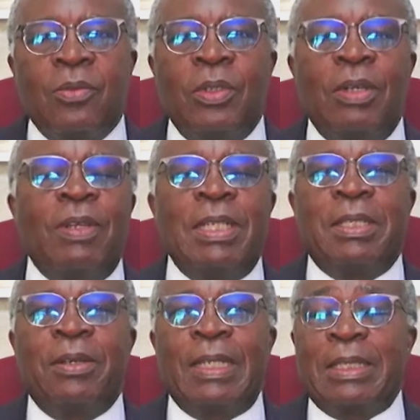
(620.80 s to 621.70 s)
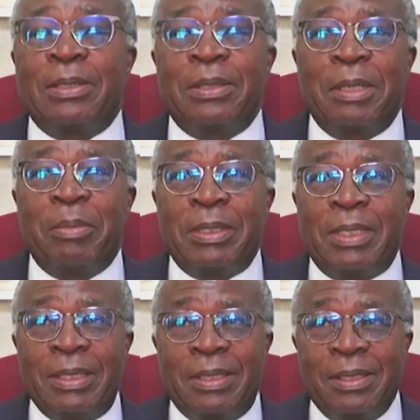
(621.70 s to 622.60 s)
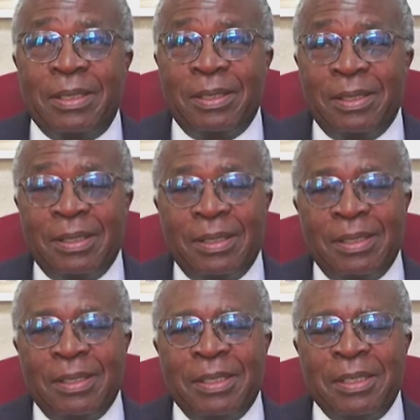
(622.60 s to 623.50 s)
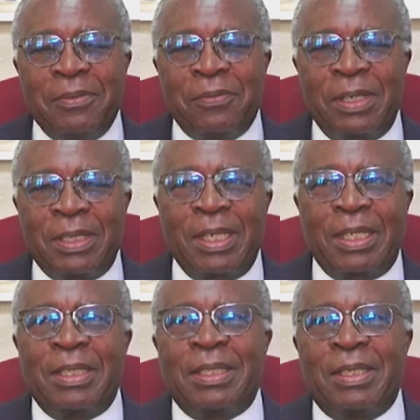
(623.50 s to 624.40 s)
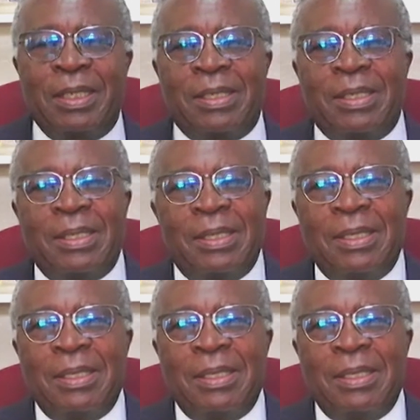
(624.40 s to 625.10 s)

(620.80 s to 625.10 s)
We have learned our lessons about debt, infrastructure and debt.